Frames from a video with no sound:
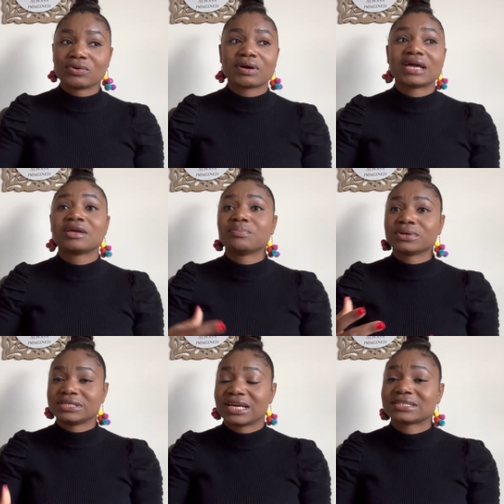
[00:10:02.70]

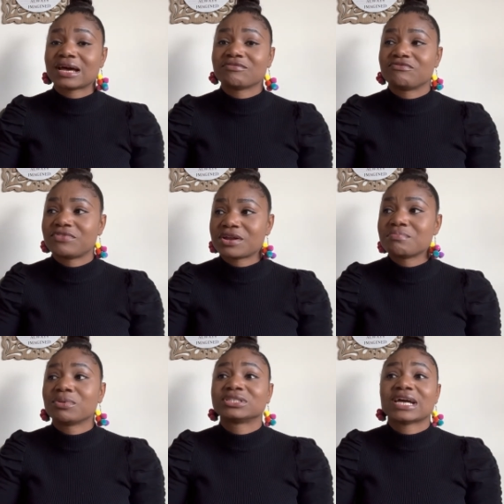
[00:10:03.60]
anybody that are very
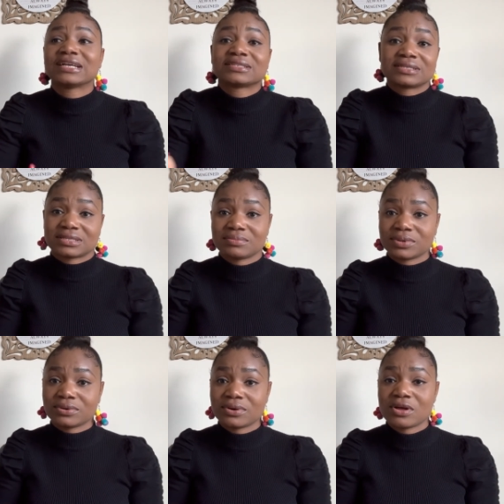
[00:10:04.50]
much
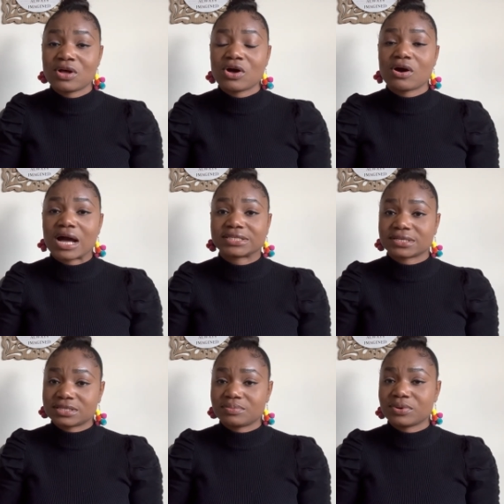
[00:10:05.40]
accessible
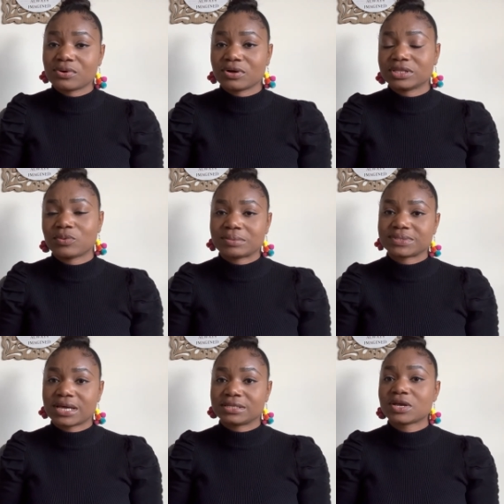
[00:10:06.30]
on the
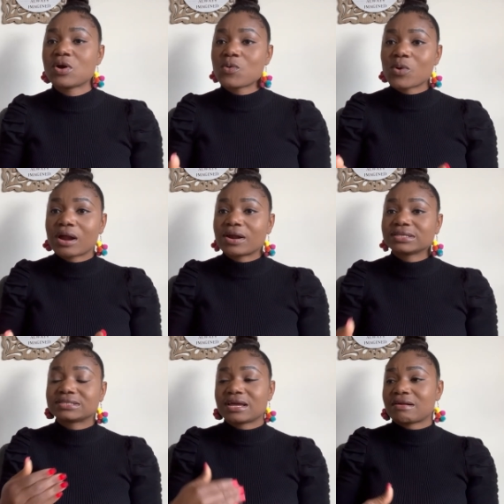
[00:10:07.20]
website. Whereas
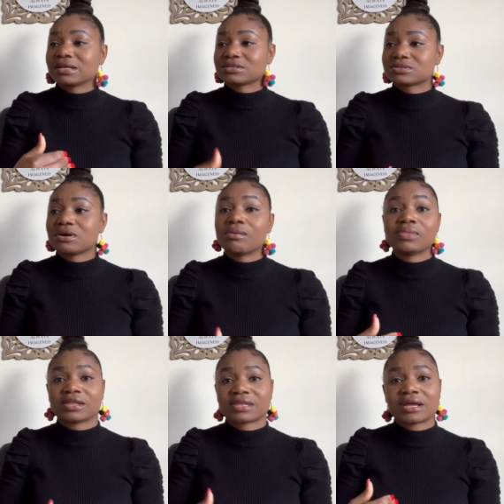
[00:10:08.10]
there are some
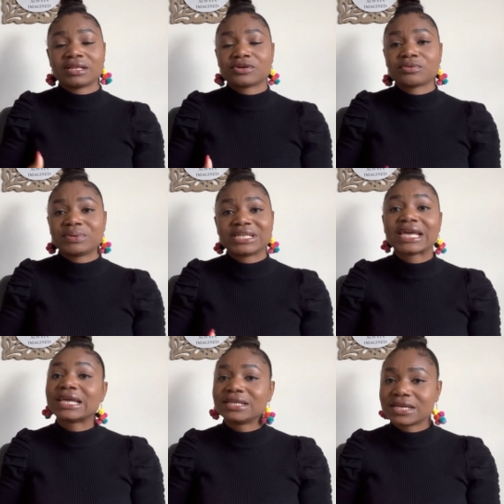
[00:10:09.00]
that are a little bit
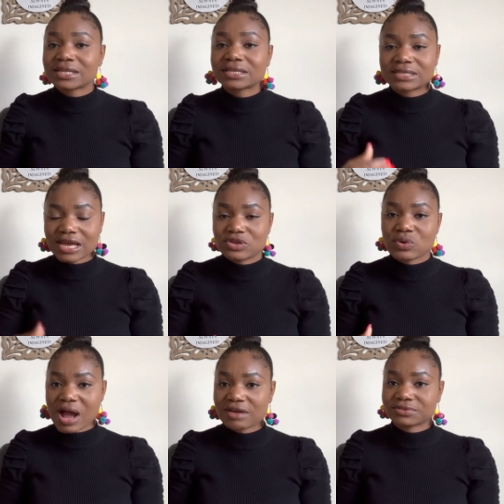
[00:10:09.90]
hidden that you
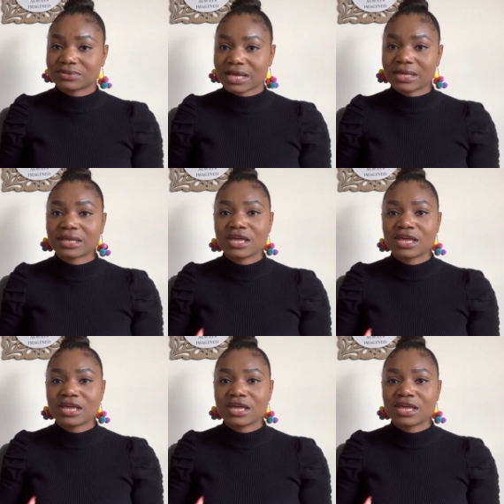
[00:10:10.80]
have to like,